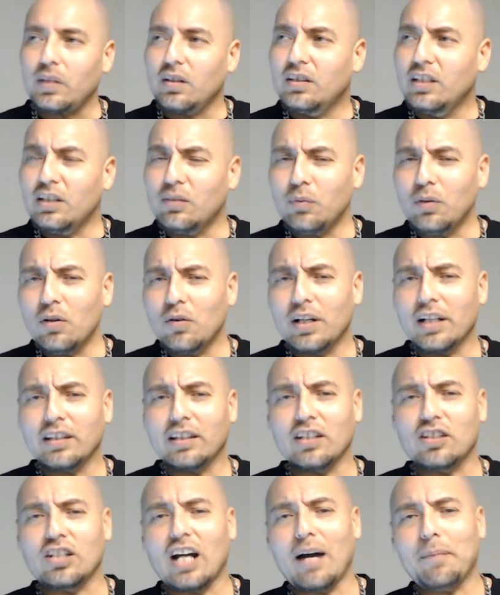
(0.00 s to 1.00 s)
one will get the
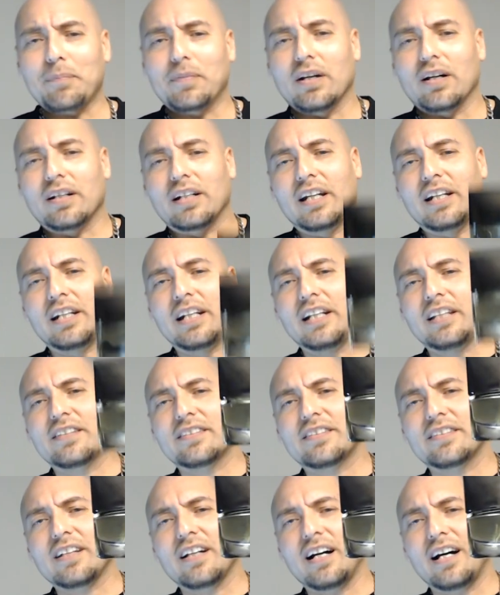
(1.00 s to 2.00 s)
job done, and it's
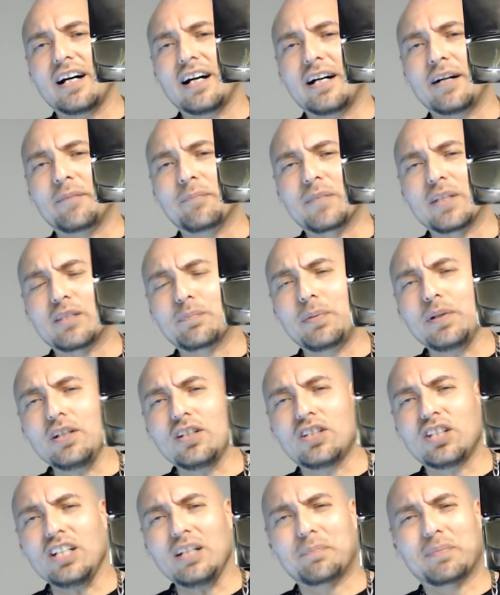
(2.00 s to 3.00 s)
pretty
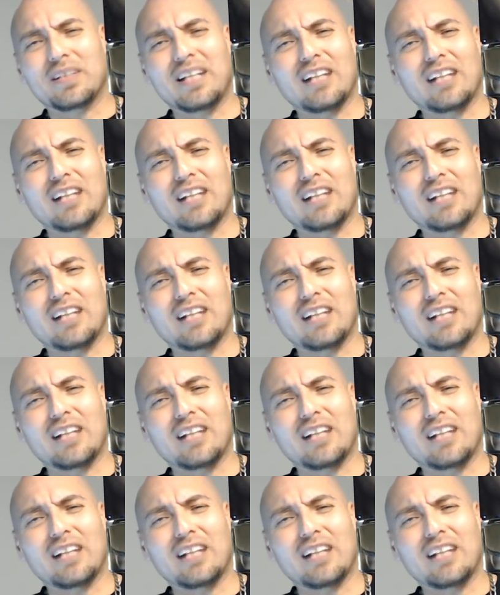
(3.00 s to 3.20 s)
cheap. It's like